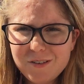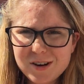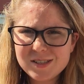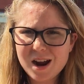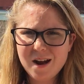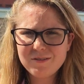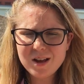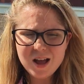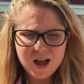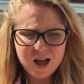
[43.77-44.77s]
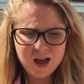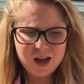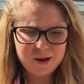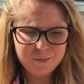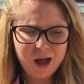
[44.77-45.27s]
First off,
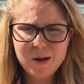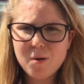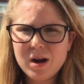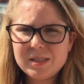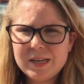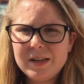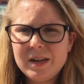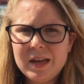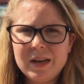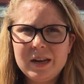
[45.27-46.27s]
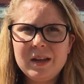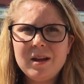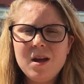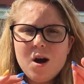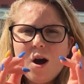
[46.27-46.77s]
I walked in and
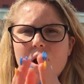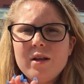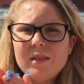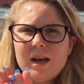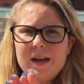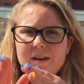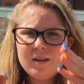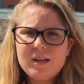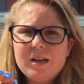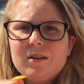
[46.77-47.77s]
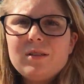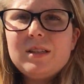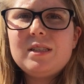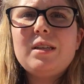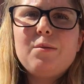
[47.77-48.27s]
online, here,
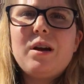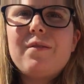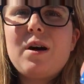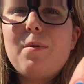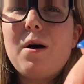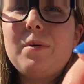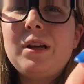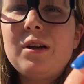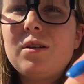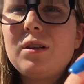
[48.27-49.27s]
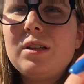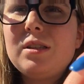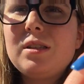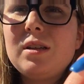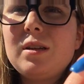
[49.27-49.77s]
let's see what I've got popping here.
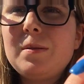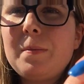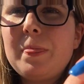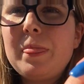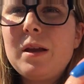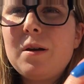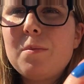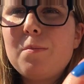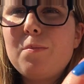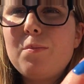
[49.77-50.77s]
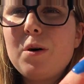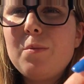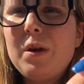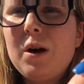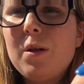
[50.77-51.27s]
Let's
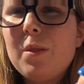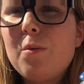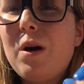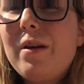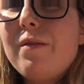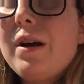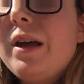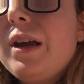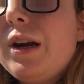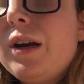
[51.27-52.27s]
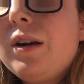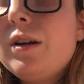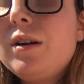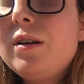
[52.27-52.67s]
put me on the Wi-Fi here,